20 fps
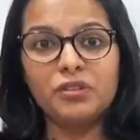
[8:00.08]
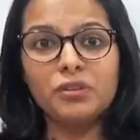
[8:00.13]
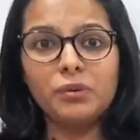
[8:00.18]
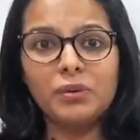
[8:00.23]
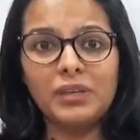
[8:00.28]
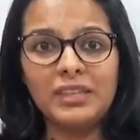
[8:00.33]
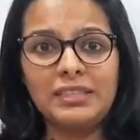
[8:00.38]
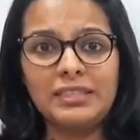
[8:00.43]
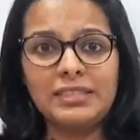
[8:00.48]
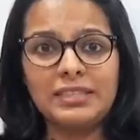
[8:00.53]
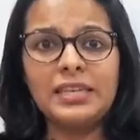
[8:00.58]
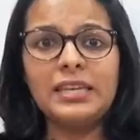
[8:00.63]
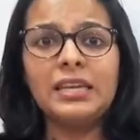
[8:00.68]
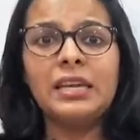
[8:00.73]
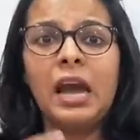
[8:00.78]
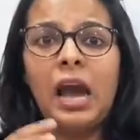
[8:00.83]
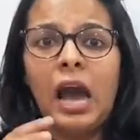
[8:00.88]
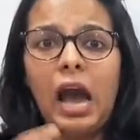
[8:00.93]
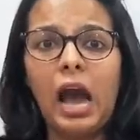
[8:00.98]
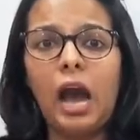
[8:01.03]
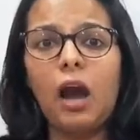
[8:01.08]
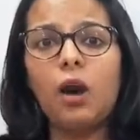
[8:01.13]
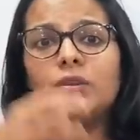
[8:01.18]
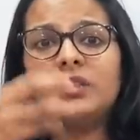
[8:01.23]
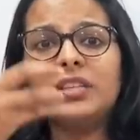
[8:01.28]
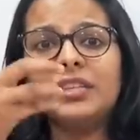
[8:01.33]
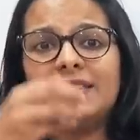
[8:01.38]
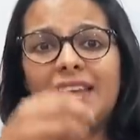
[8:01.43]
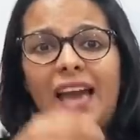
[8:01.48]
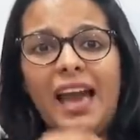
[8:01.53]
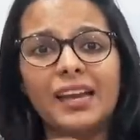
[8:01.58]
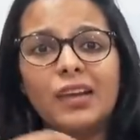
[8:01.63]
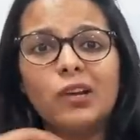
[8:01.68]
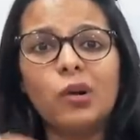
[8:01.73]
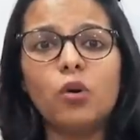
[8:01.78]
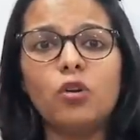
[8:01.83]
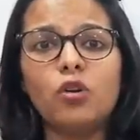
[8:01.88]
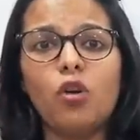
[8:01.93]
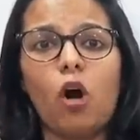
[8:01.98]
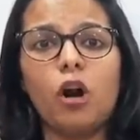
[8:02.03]
you can see how these
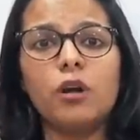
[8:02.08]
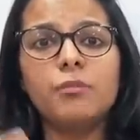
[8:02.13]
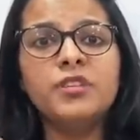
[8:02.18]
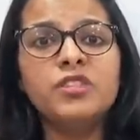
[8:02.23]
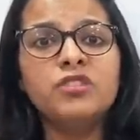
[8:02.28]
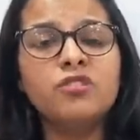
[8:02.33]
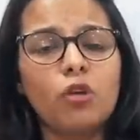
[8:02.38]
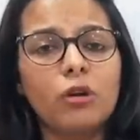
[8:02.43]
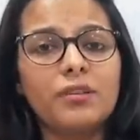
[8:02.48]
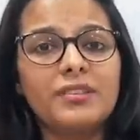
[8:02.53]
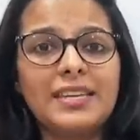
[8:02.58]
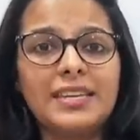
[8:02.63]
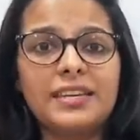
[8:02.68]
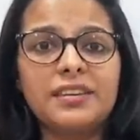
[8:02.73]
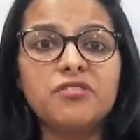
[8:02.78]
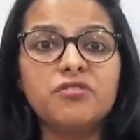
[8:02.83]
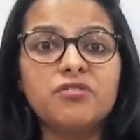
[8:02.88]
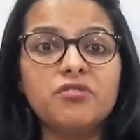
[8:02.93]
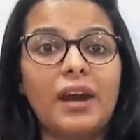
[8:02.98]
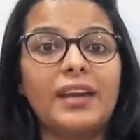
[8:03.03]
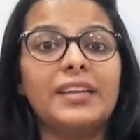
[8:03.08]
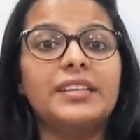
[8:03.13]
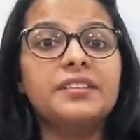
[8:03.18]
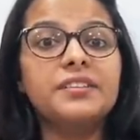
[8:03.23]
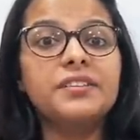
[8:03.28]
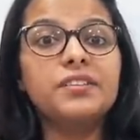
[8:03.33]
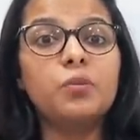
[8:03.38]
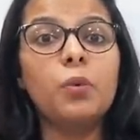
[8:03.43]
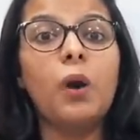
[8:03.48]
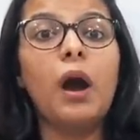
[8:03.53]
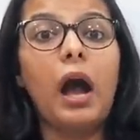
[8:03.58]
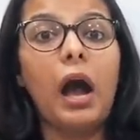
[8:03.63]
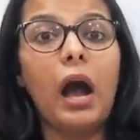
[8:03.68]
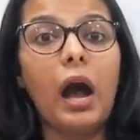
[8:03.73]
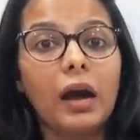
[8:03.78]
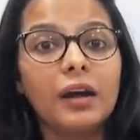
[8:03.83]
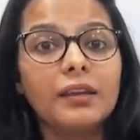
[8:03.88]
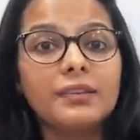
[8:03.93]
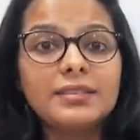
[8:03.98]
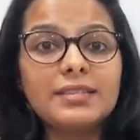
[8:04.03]
Anglo-Norman Chaucerian writers were
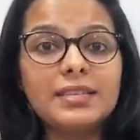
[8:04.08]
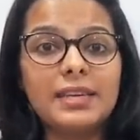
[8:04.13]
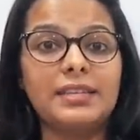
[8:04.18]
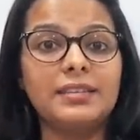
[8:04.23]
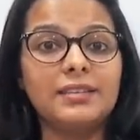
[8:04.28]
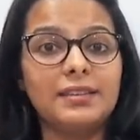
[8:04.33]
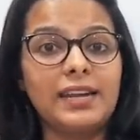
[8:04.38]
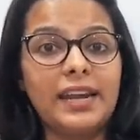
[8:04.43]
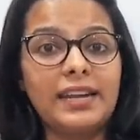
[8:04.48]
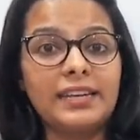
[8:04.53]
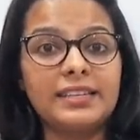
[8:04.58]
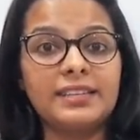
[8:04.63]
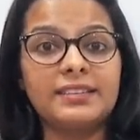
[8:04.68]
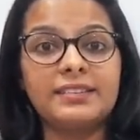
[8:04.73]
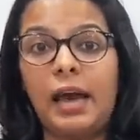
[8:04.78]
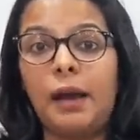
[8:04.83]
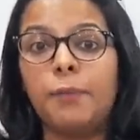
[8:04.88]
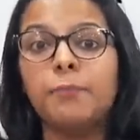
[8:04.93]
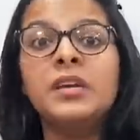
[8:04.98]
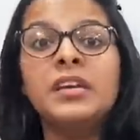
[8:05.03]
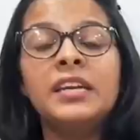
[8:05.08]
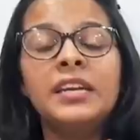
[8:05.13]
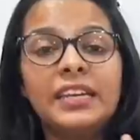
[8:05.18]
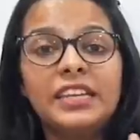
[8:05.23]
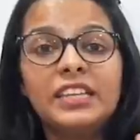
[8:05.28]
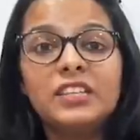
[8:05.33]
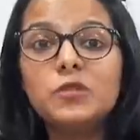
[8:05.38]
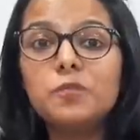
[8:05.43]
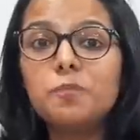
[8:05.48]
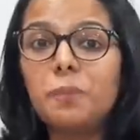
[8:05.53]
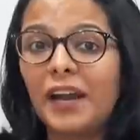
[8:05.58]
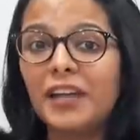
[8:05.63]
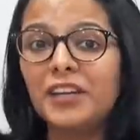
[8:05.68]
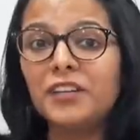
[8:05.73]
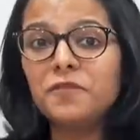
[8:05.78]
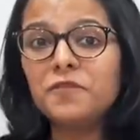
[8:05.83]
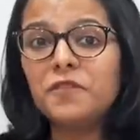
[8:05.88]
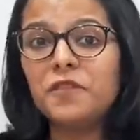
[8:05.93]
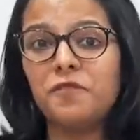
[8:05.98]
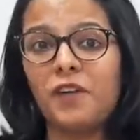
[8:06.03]
asked in the net exam in spite
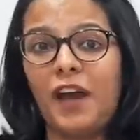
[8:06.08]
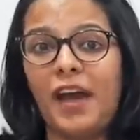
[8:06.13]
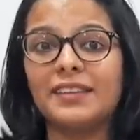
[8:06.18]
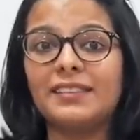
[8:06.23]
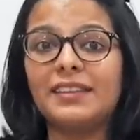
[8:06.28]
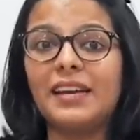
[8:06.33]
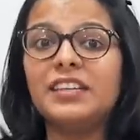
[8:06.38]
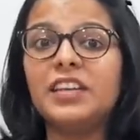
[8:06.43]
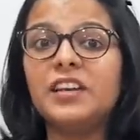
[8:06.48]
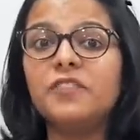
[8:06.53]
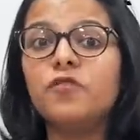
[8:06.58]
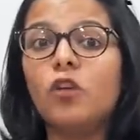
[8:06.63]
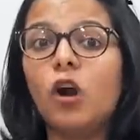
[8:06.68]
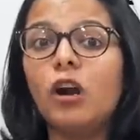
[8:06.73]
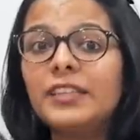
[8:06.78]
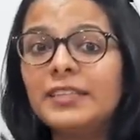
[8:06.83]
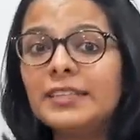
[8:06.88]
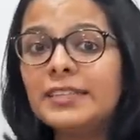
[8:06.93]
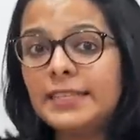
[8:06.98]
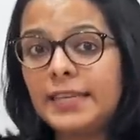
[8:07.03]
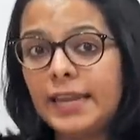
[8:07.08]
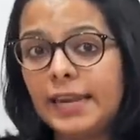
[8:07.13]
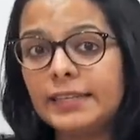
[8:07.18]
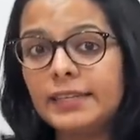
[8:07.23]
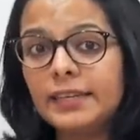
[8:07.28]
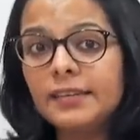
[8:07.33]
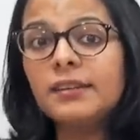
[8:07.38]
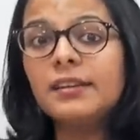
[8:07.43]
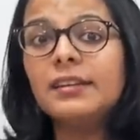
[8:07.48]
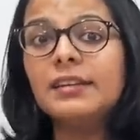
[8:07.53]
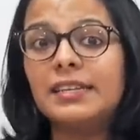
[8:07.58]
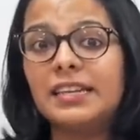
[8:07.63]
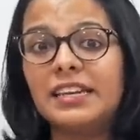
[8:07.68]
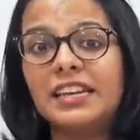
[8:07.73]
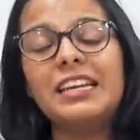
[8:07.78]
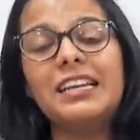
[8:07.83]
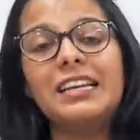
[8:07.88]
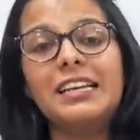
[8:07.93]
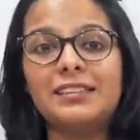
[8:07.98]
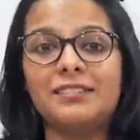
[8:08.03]
of the fact that they have not stated it
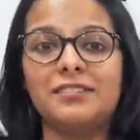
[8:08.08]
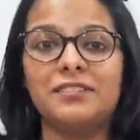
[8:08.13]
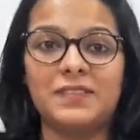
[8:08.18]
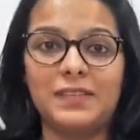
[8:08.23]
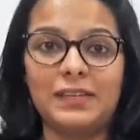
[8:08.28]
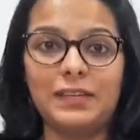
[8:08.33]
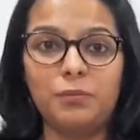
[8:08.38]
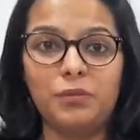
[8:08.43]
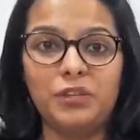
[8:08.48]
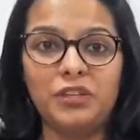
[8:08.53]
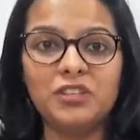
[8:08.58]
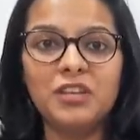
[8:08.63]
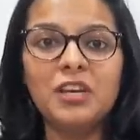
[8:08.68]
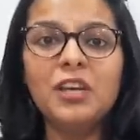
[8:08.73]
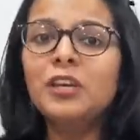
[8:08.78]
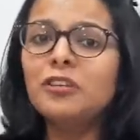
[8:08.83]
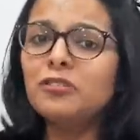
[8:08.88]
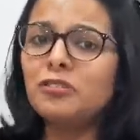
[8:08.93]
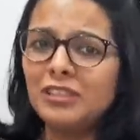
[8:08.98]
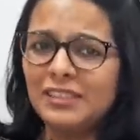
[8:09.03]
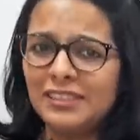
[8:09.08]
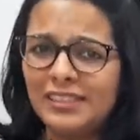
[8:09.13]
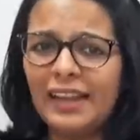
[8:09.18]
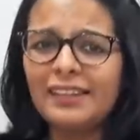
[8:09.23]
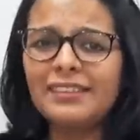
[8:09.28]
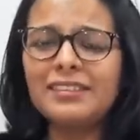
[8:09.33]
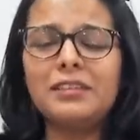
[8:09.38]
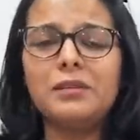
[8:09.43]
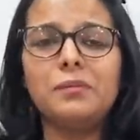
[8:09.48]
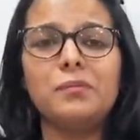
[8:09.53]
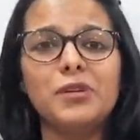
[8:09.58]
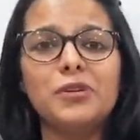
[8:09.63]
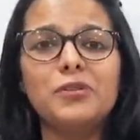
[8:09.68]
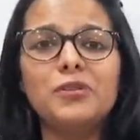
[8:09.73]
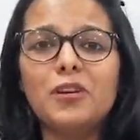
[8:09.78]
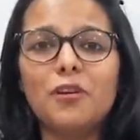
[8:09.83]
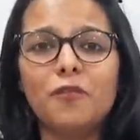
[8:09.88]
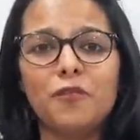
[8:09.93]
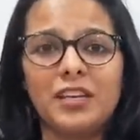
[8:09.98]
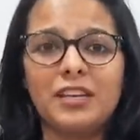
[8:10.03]
directly in the syllabus. So that's the beauty
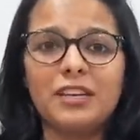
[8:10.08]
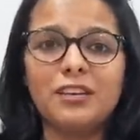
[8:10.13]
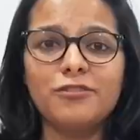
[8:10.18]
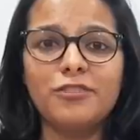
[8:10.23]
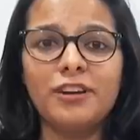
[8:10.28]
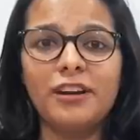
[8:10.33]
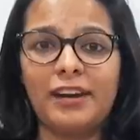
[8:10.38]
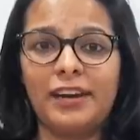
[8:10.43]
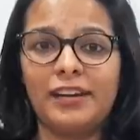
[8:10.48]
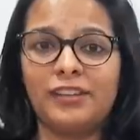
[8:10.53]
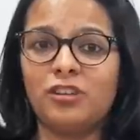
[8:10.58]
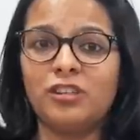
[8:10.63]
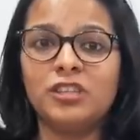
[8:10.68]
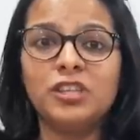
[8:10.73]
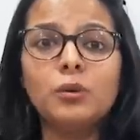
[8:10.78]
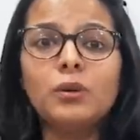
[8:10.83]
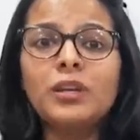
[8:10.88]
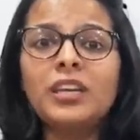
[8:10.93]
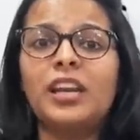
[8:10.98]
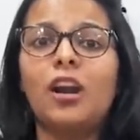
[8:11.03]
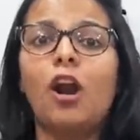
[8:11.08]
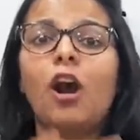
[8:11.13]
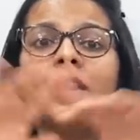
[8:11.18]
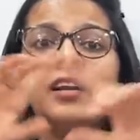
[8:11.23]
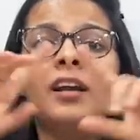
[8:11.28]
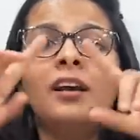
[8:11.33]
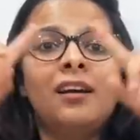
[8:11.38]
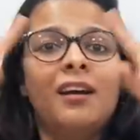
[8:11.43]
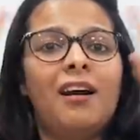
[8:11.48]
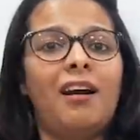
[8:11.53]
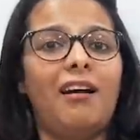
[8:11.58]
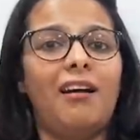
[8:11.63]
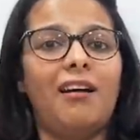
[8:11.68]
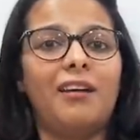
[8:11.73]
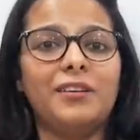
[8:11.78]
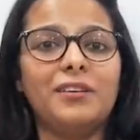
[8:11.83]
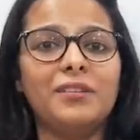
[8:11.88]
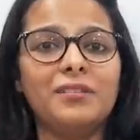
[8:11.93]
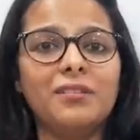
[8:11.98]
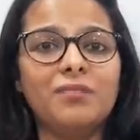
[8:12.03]
of English literature. You cannot
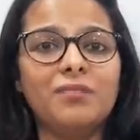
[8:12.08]
uh,